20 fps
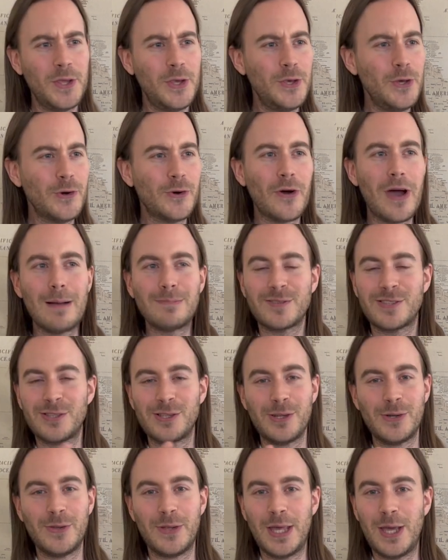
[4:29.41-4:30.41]
you're
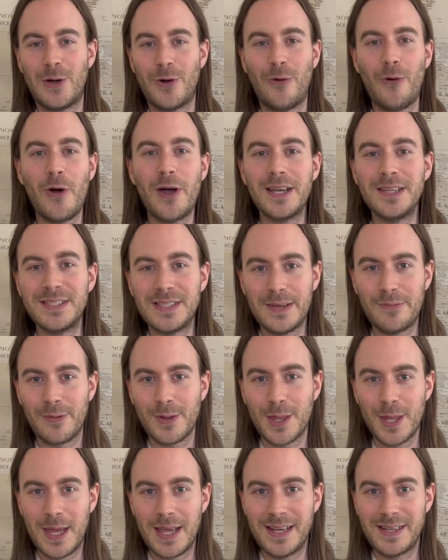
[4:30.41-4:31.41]
absolutely crazy
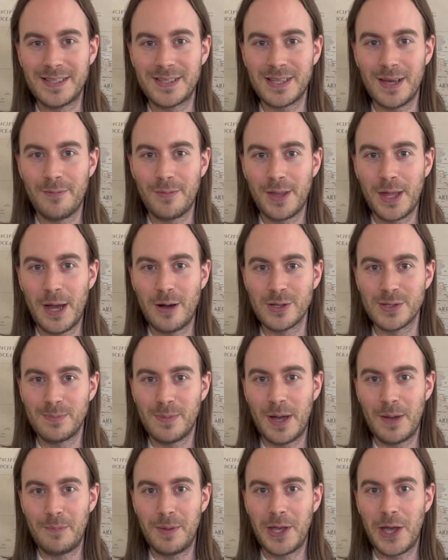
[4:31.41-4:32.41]
for thinking something else
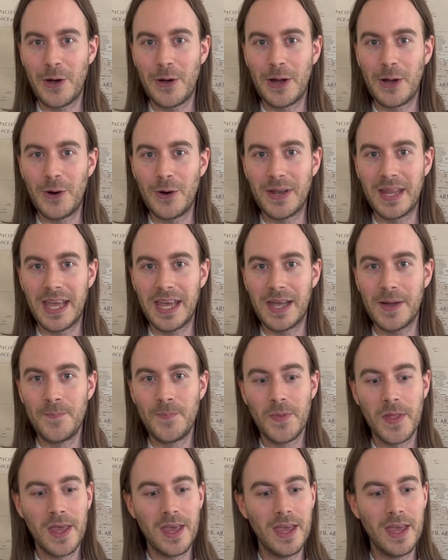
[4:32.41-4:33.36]
might be going on here,